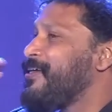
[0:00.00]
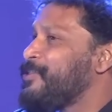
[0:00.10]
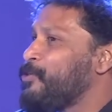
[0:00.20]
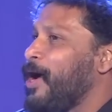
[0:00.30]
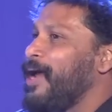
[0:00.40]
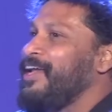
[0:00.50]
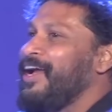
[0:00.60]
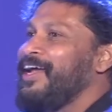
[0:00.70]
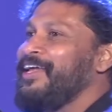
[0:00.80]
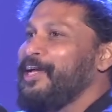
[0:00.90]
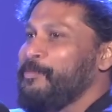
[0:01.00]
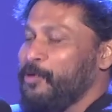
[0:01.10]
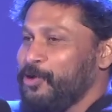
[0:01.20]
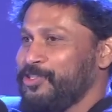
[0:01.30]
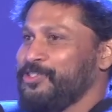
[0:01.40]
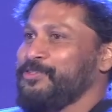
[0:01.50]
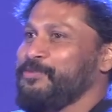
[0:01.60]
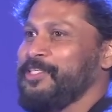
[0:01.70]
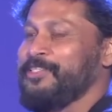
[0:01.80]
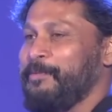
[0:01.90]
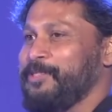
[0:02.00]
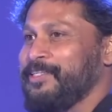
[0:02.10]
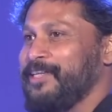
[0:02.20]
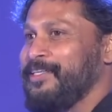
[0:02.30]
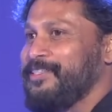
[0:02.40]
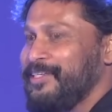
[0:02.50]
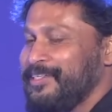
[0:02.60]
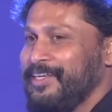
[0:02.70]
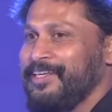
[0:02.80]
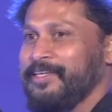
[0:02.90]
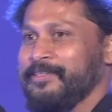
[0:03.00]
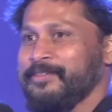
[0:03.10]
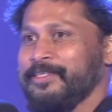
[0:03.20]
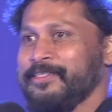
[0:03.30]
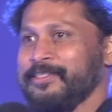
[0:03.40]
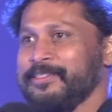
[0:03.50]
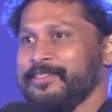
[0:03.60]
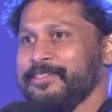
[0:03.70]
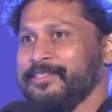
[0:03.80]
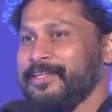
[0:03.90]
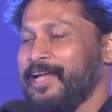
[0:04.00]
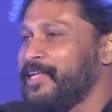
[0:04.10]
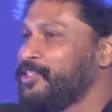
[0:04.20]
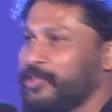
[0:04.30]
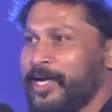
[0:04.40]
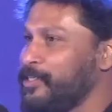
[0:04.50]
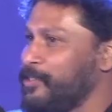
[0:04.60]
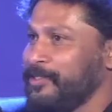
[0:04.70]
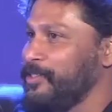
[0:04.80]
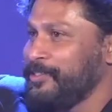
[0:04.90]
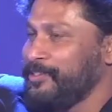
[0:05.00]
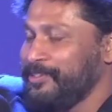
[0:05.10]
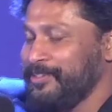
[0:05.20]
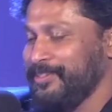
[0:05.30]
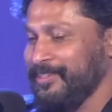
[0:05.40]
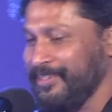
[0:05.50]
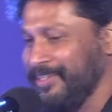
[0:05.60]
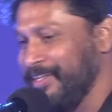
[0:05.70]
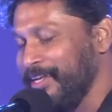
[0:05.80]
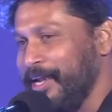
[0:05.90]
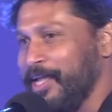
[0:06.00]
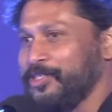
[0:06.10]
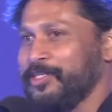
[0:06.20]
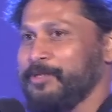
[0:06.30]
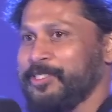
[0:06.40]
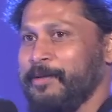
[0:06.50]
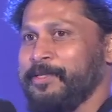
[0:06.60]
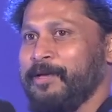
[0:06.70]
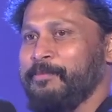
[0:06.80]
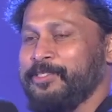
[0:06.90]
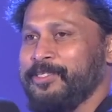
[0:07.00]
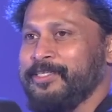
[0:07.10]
I approach with the subject, I said and straight to this legend, Mr. Amitabh Bachchan.